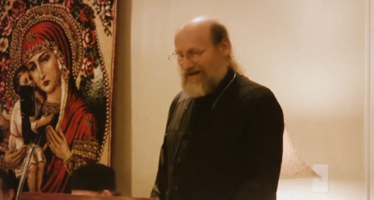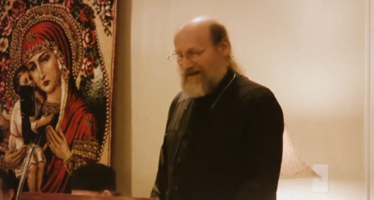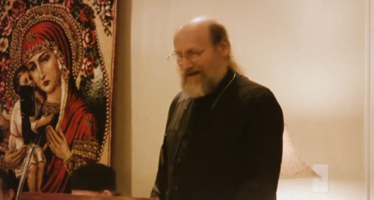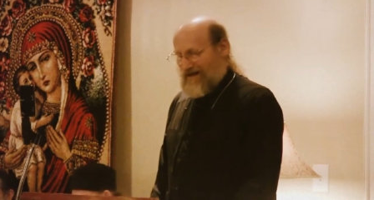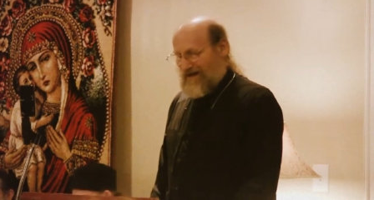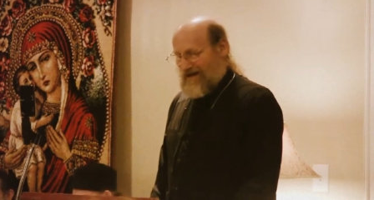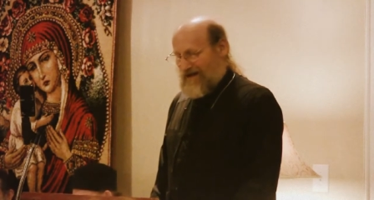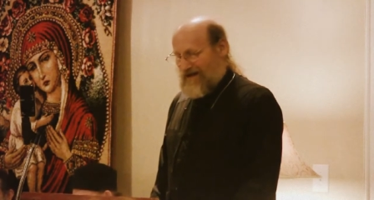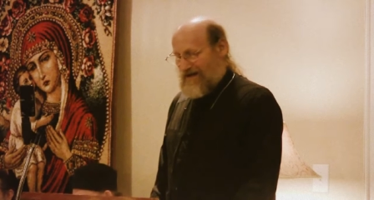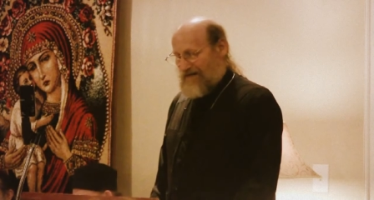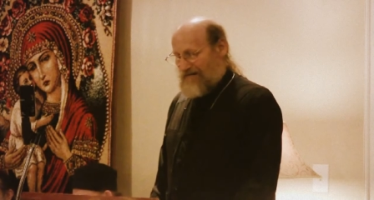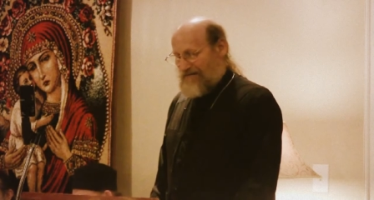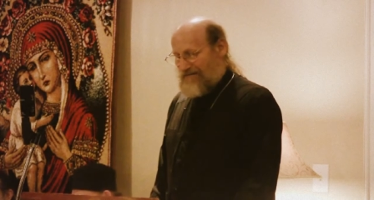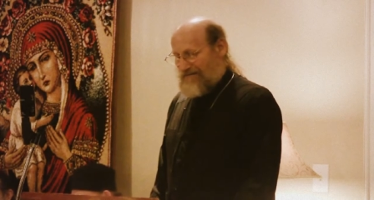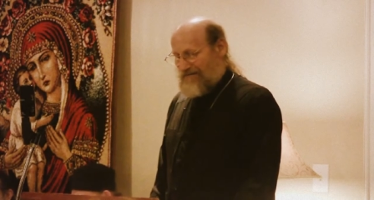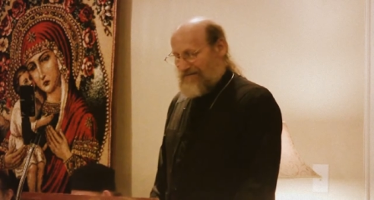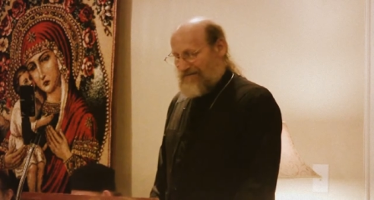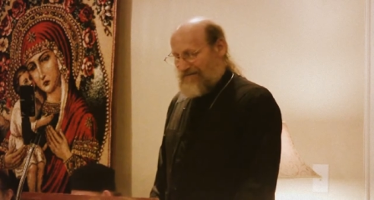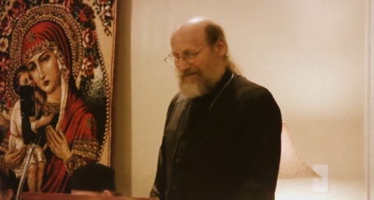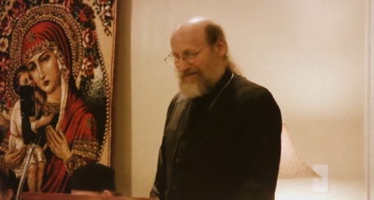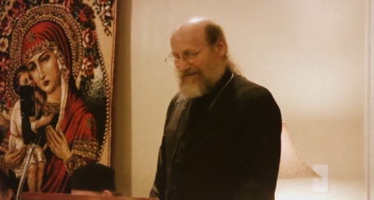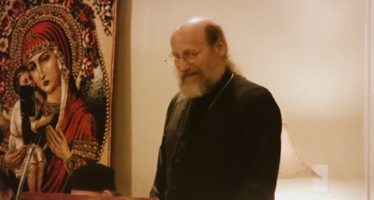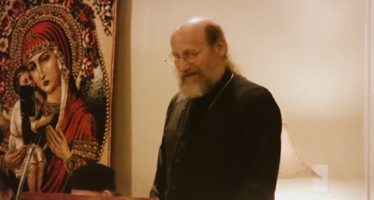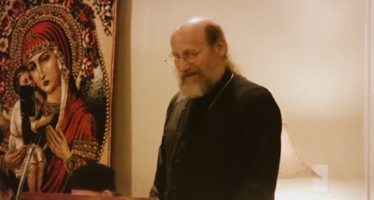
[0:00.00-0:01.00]
Um,
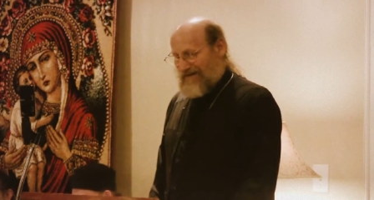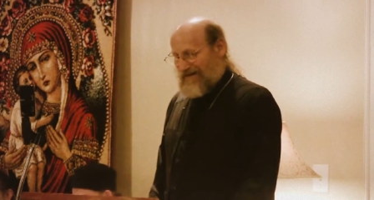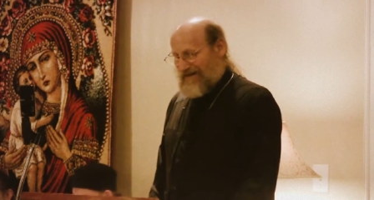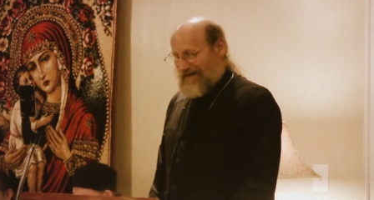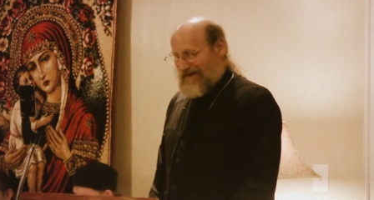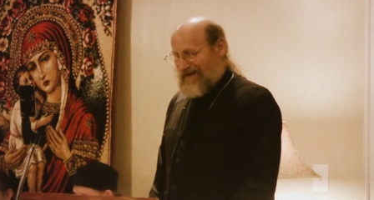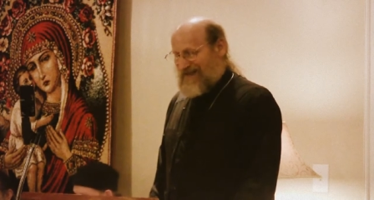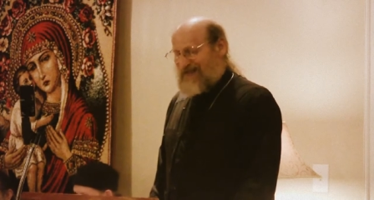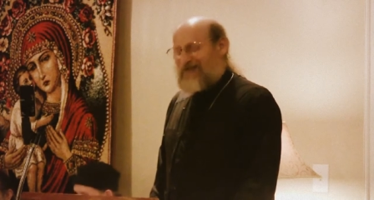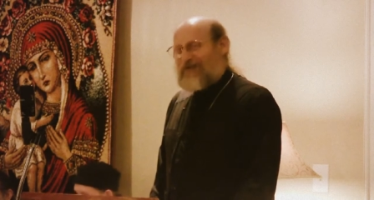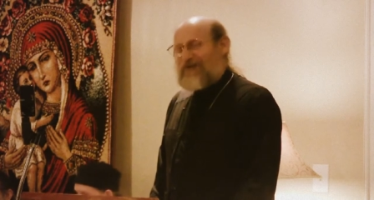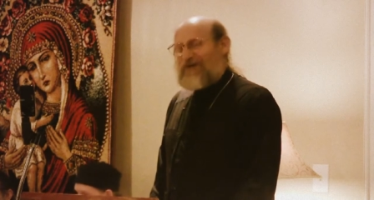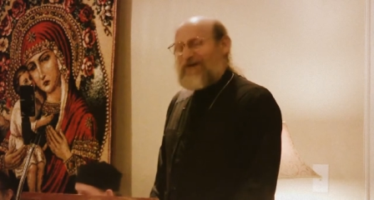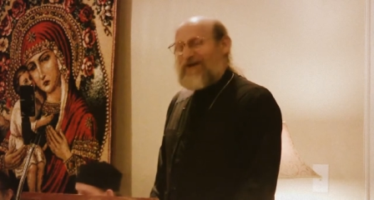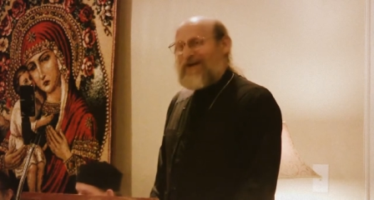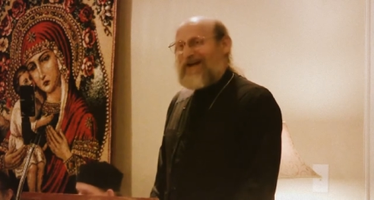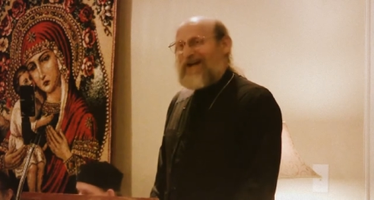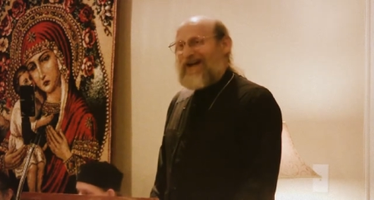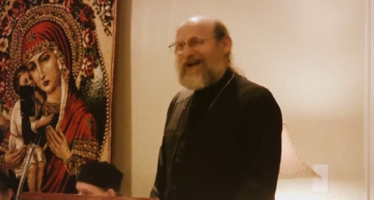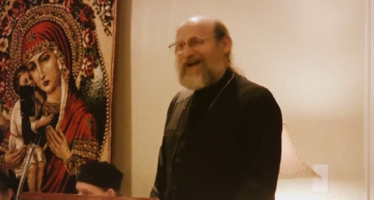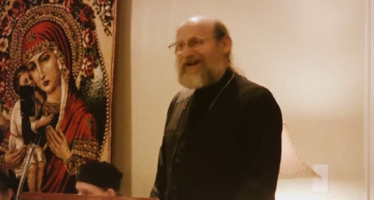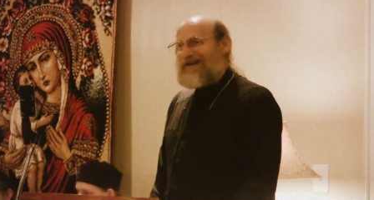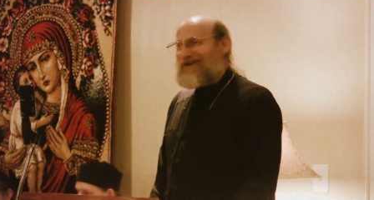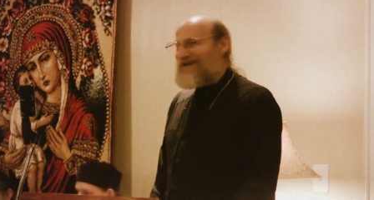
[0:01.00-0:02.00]
it's a
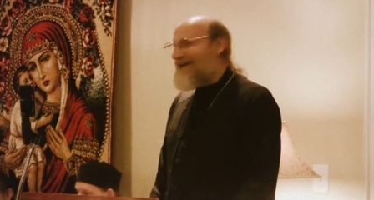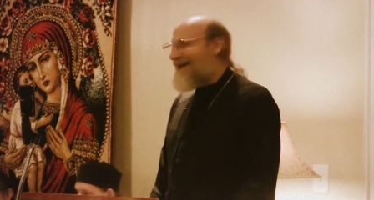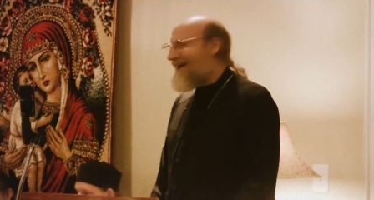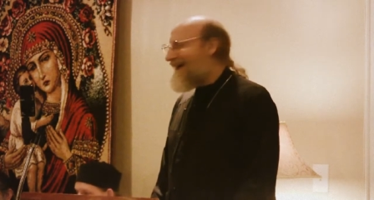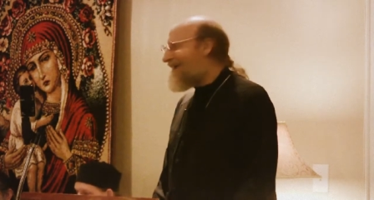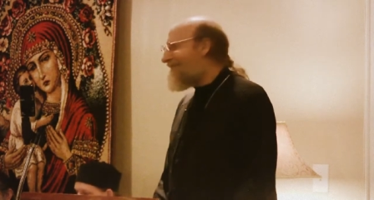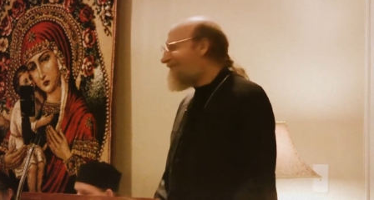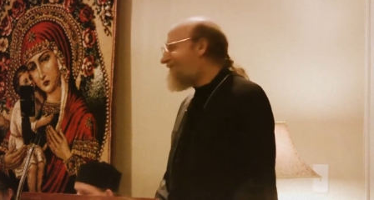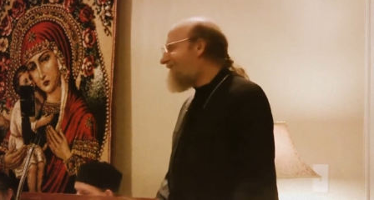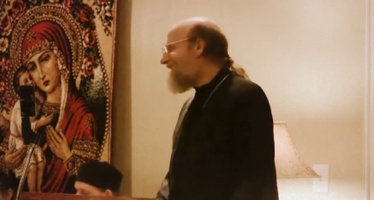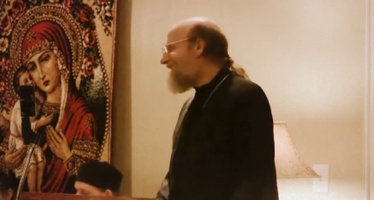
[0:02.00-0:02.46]
great honor to have